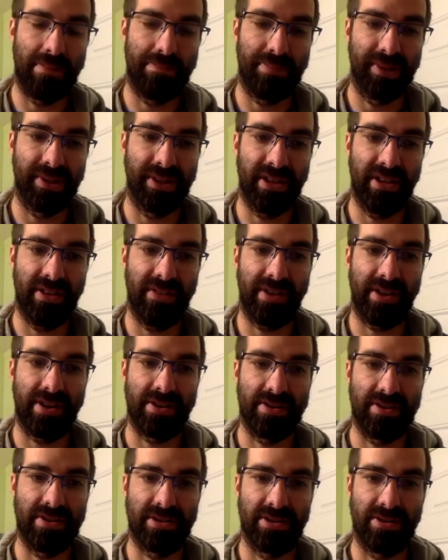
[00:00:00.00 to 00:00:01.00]
believe
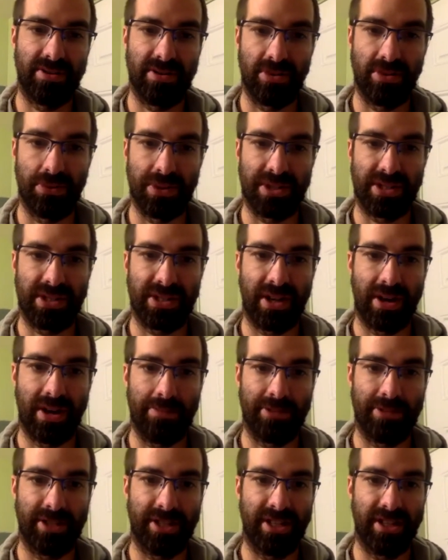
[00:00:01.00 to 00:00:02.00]
Arizona was
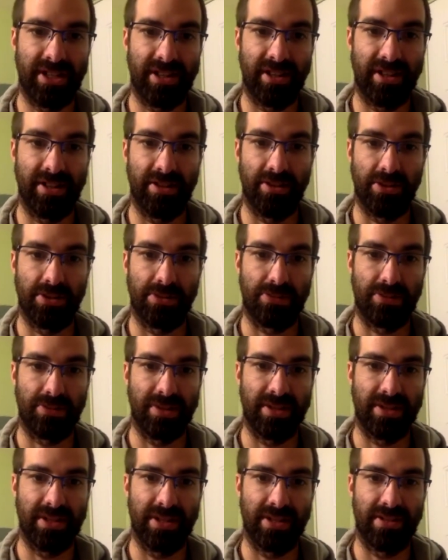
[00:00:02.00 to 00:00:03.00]
top ten in those
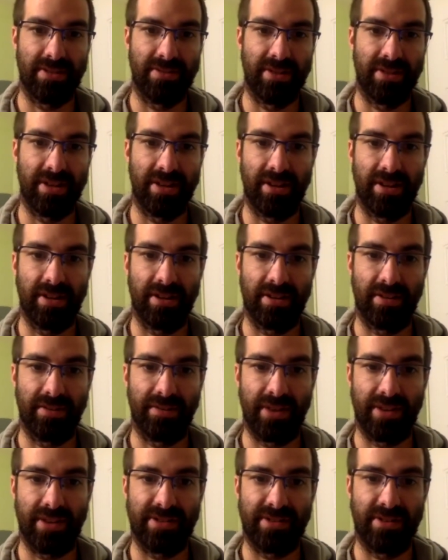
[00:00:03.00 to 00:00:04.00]
preseason rankings, if
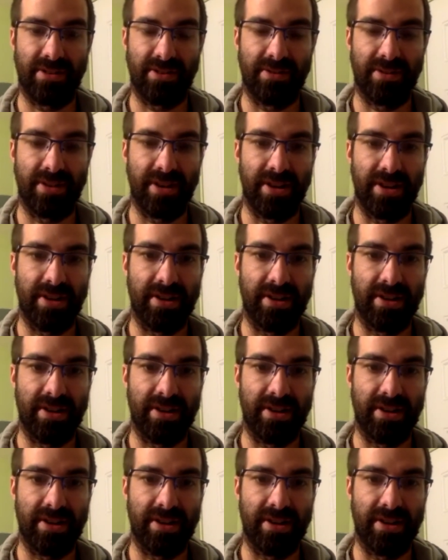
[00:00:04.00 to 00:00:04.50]
I saw right.